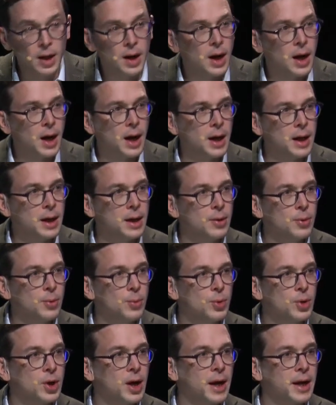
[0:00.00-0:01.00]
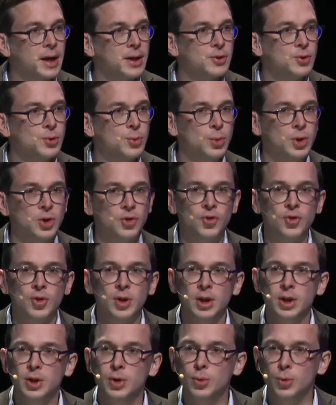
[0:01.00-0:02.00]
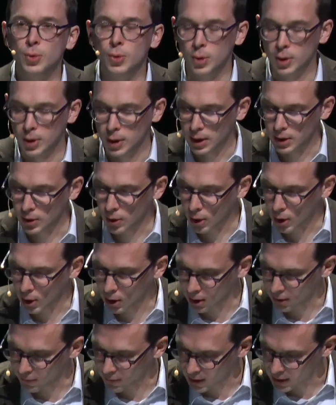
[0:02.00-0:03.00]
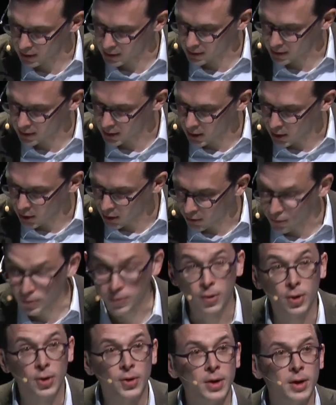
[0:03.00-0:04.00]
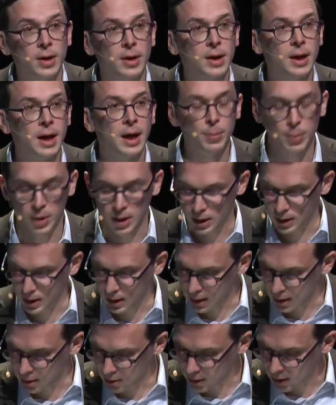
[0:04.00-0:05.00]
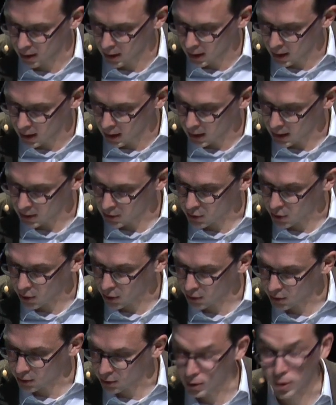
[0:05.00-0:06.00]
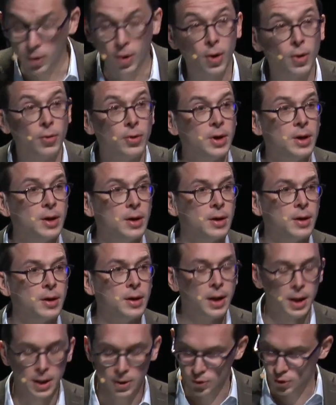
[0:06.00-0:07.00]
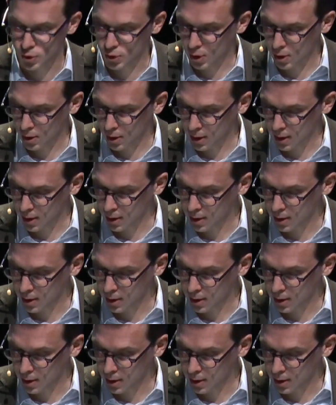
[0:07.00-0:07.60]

I would like to wish you and all of us for the coming year eternal glory and joy,